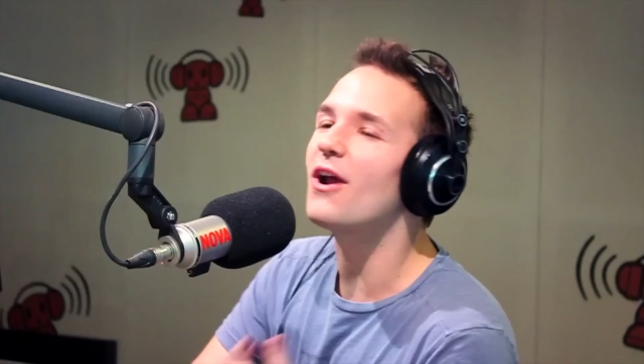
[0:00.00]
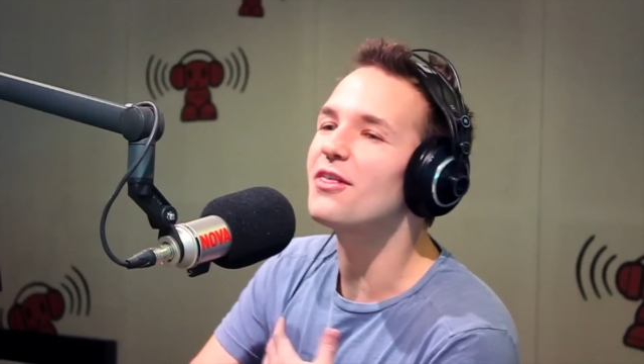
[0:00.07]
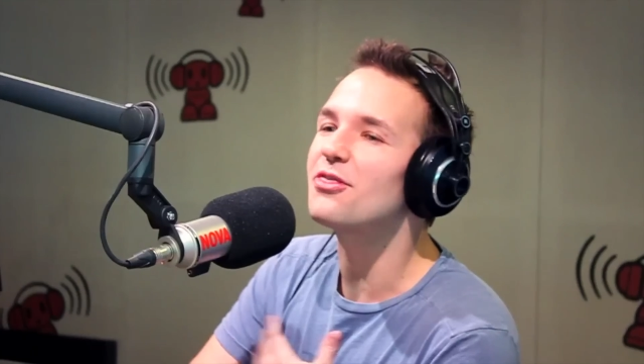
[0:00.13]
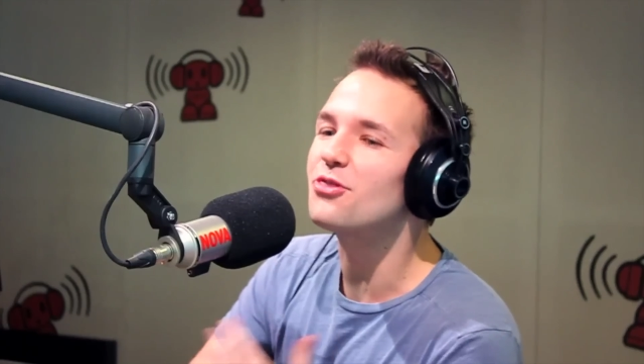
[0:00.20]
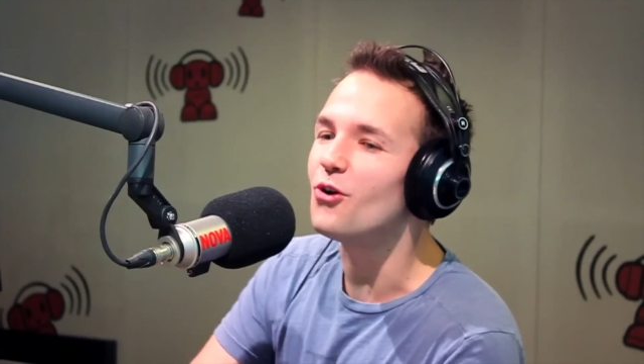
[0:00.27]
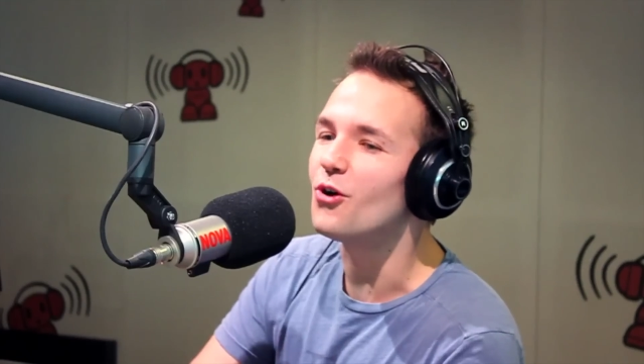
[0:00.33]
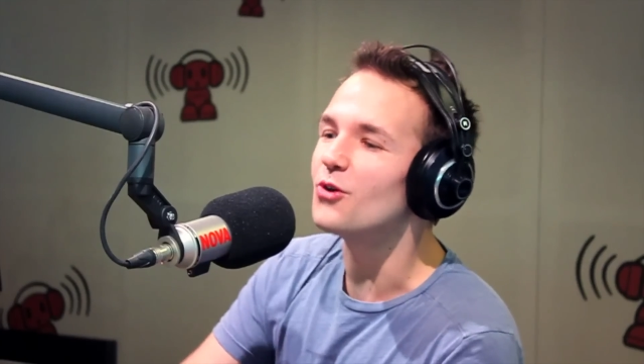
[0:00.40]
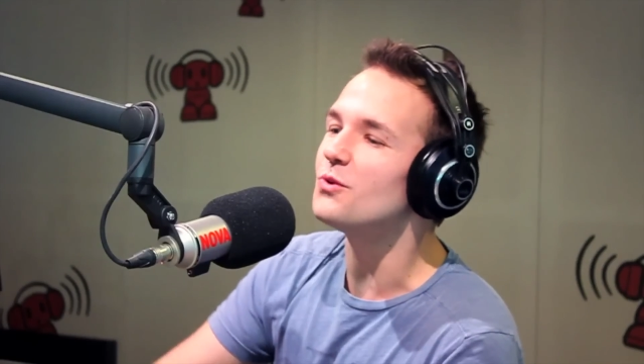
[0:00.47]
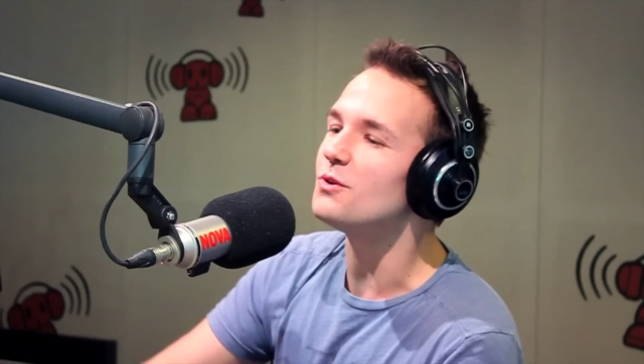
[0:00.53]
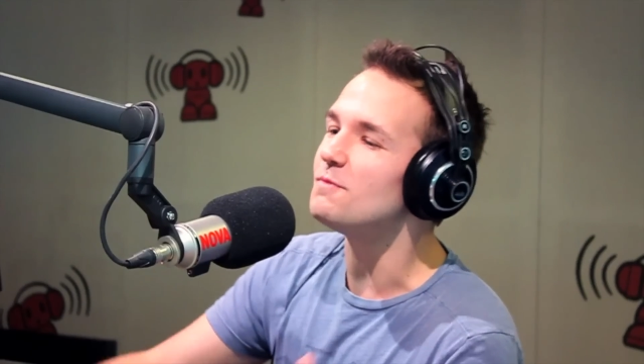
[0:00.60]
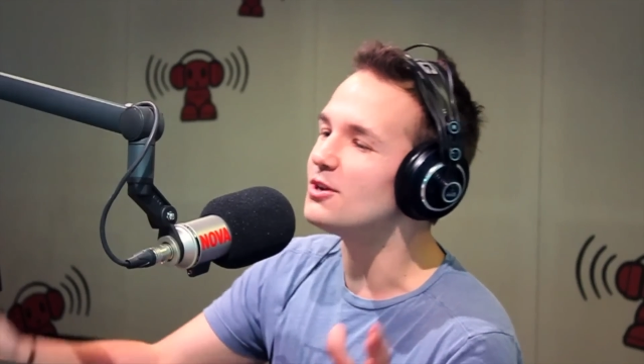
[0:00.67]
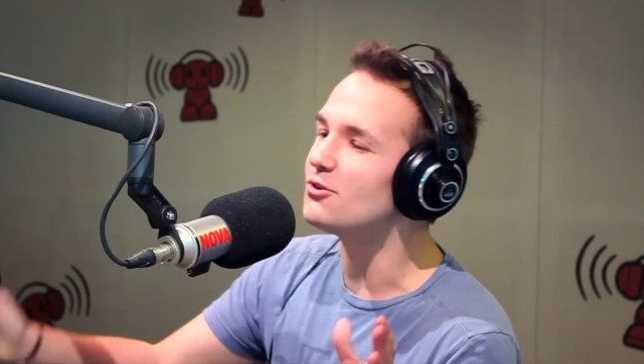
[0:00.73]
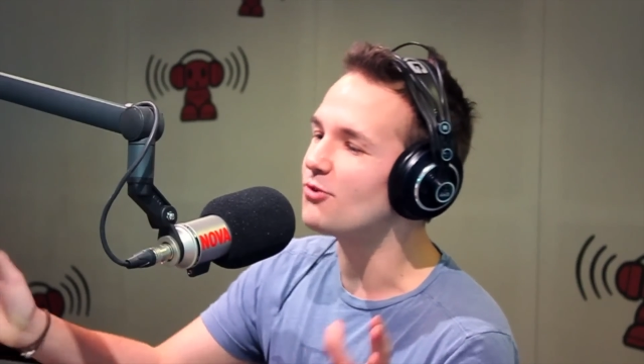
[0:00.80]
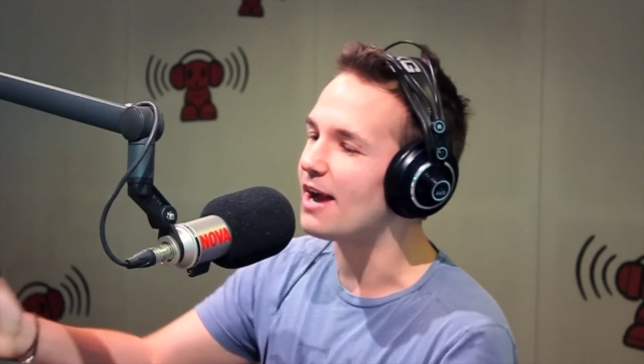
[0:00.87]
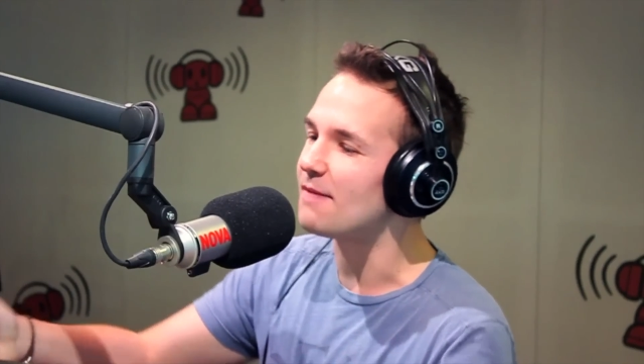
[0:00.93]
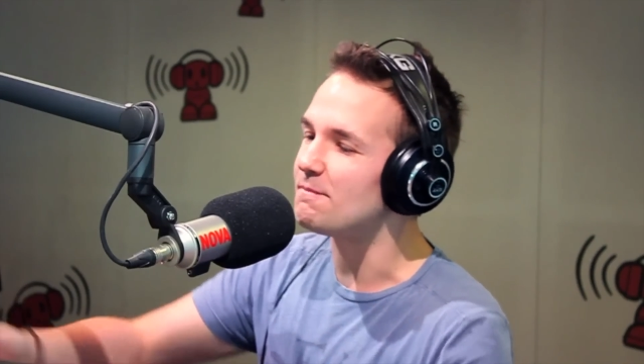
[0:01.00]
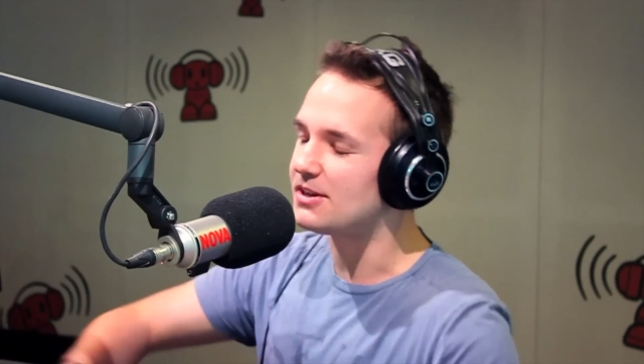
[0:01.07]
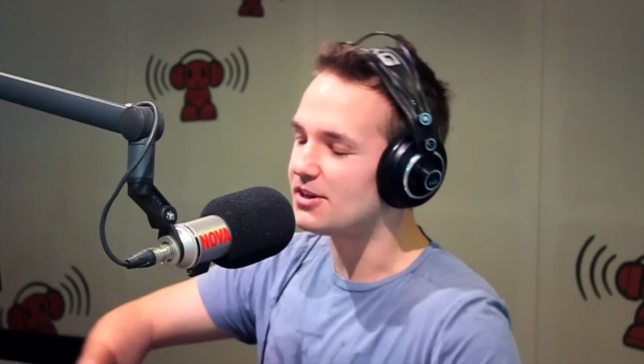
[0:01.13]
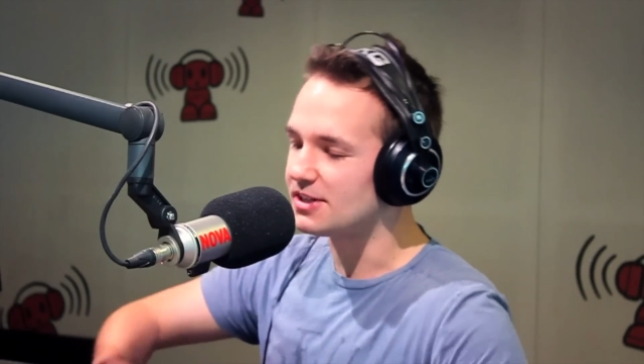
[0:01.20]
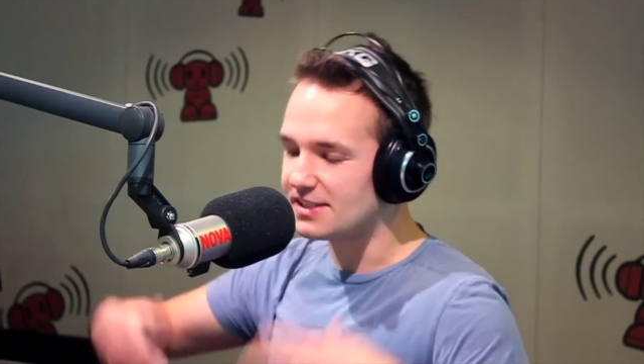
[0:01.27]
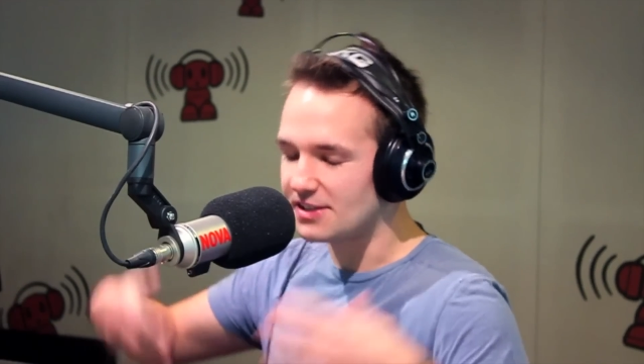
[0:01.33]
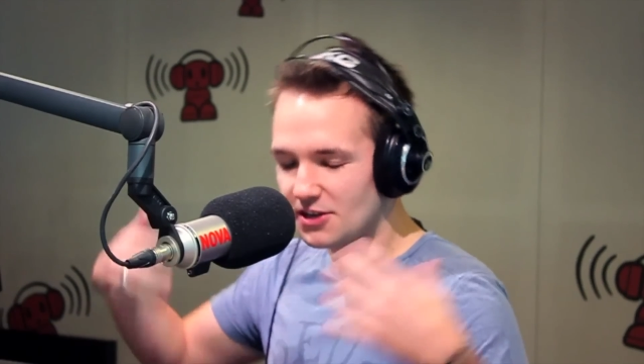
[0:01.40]
I thought would be great
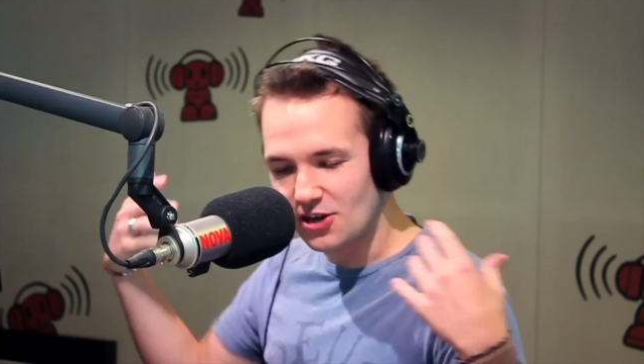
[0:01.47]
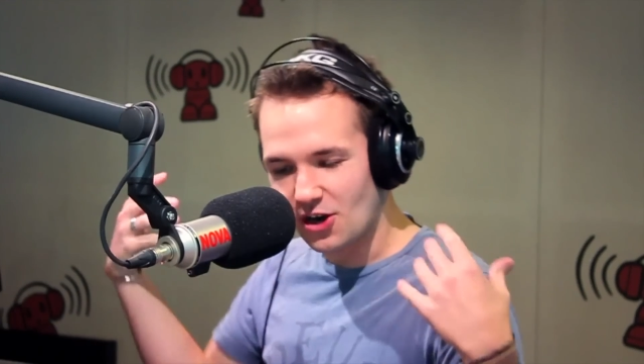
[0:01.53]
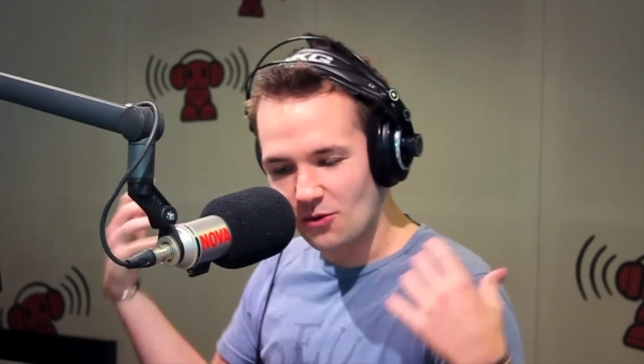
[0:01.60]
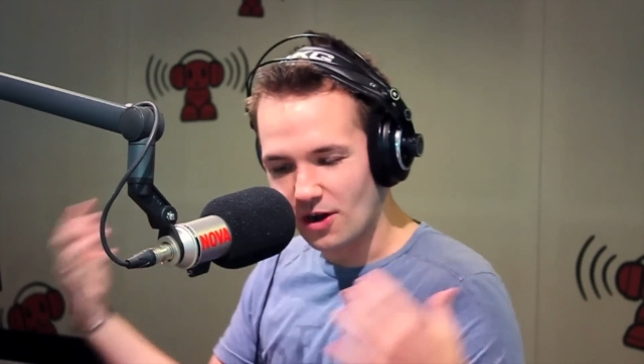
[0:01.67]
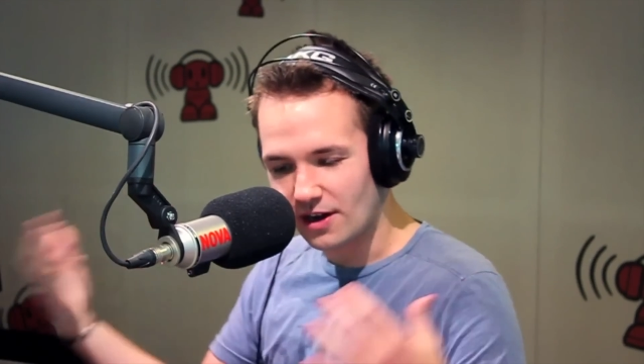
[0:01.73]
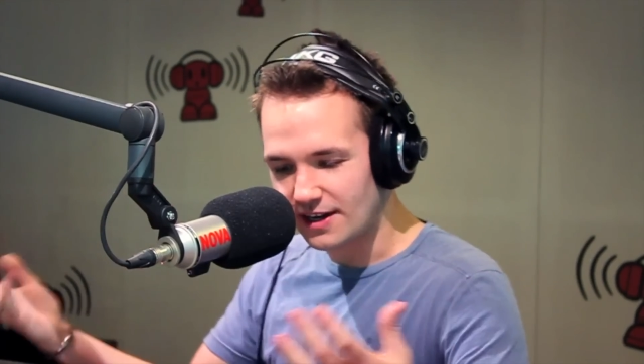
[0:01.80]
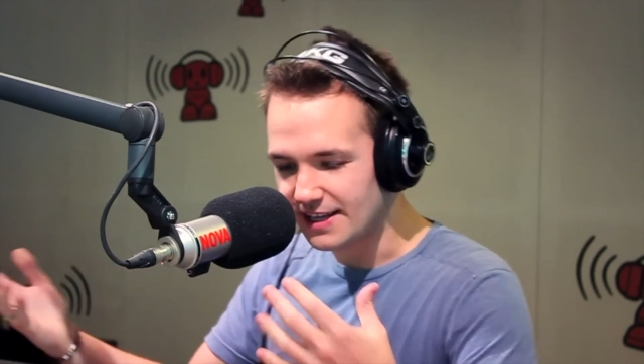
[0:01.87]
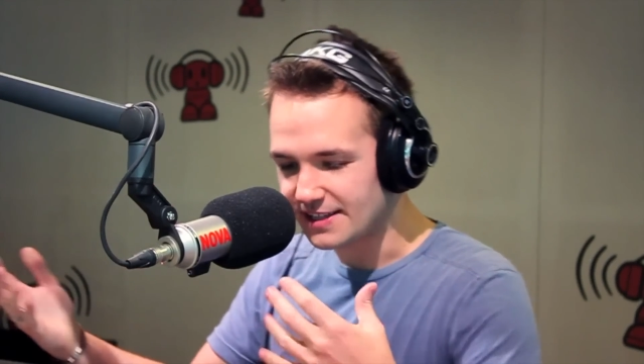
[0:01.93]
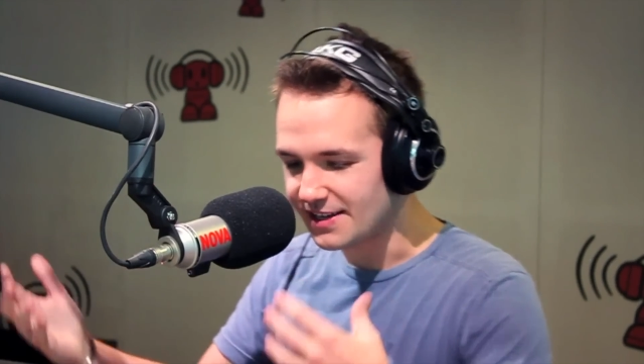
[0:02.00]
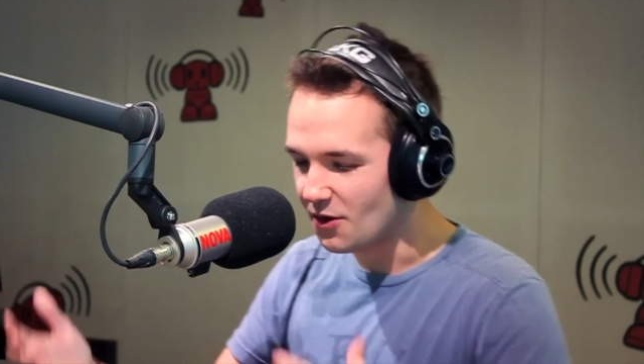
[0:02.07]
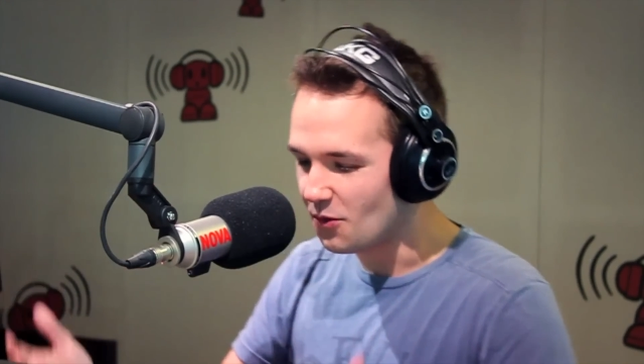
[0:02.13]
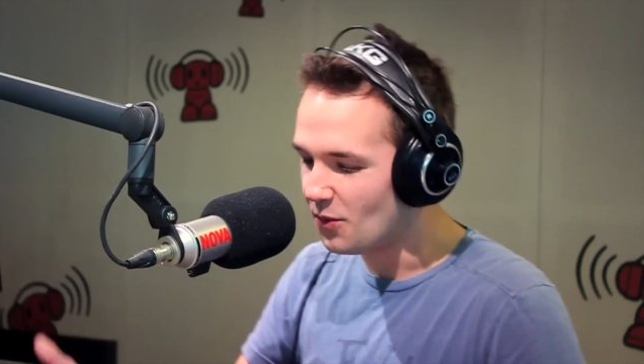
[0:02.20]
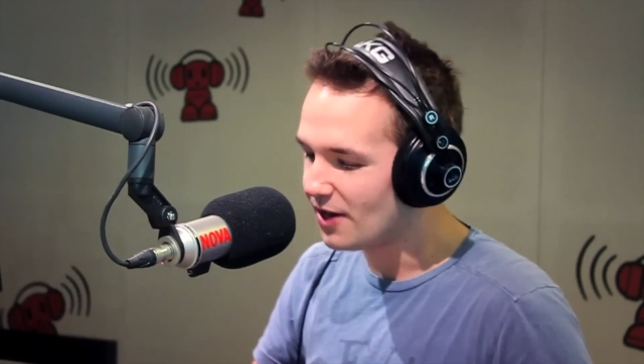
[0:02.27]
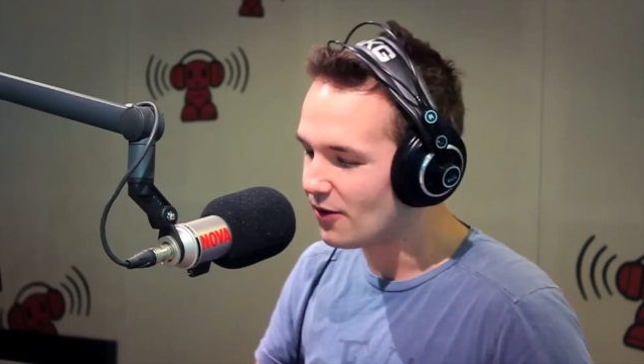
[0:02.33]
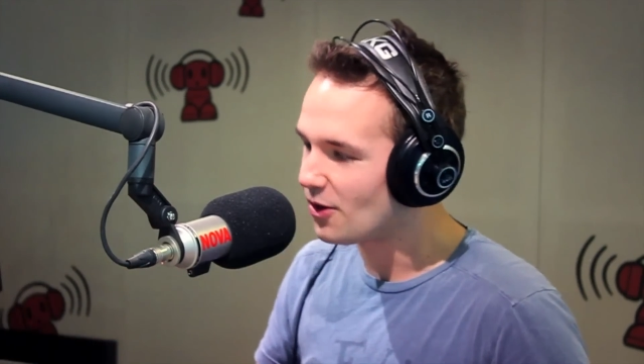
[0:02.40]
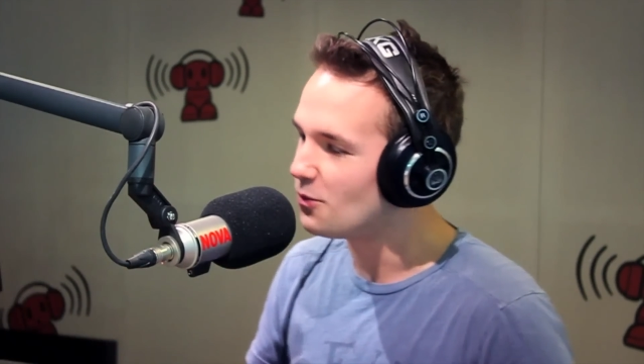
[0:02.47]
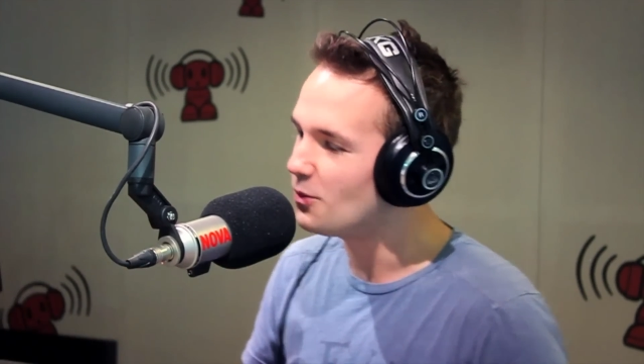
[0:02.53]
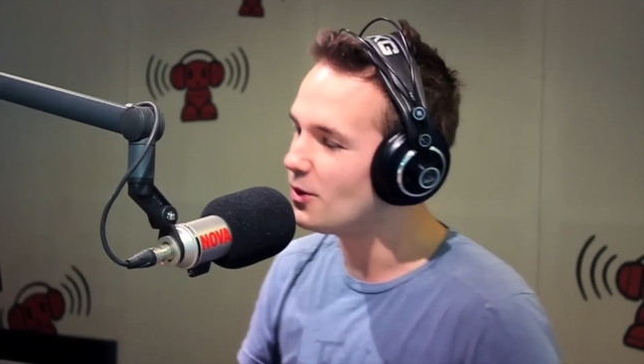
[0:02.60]
because you know what? It's, we're a